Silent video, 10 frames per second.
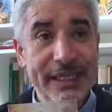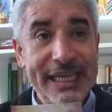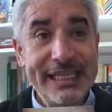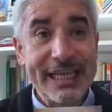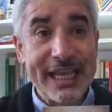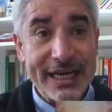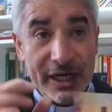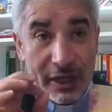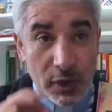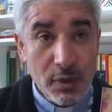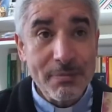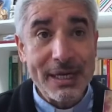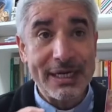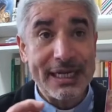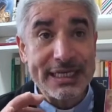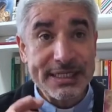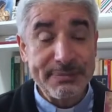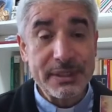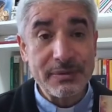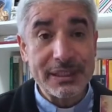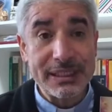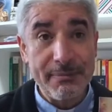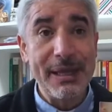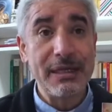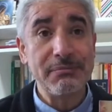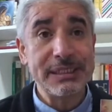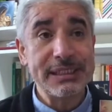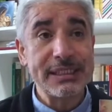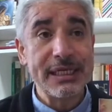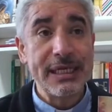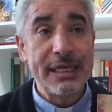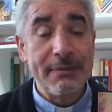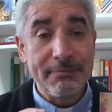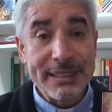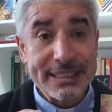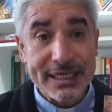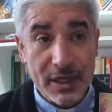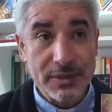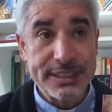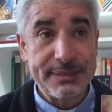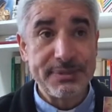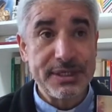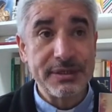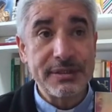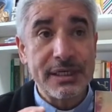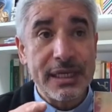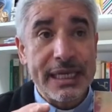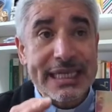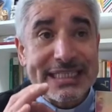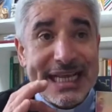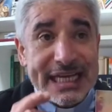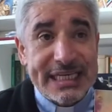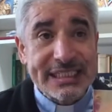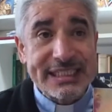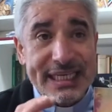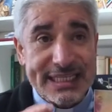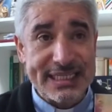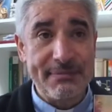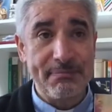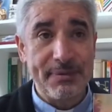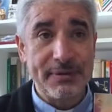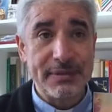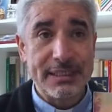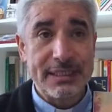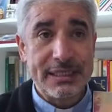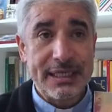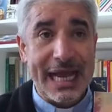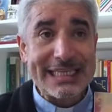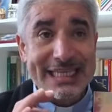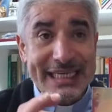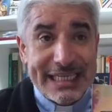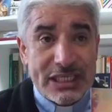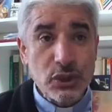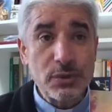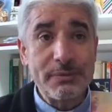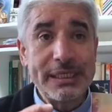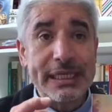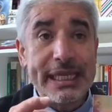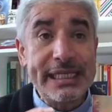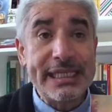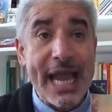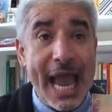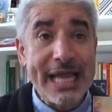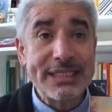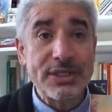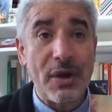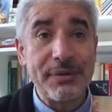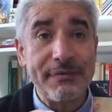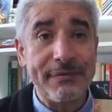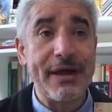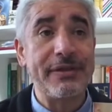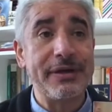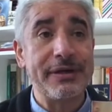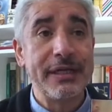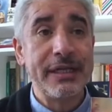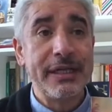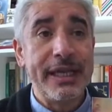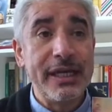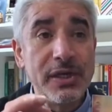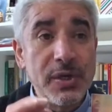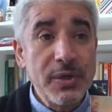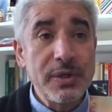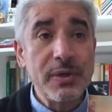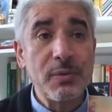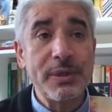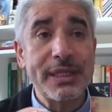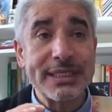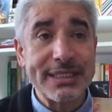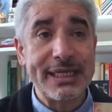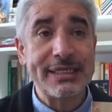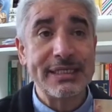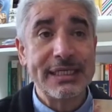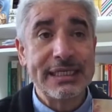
in her human and spiritual development, Mr. Concepcion is a good example as an instrument in the hands of the Father. In union with the Son,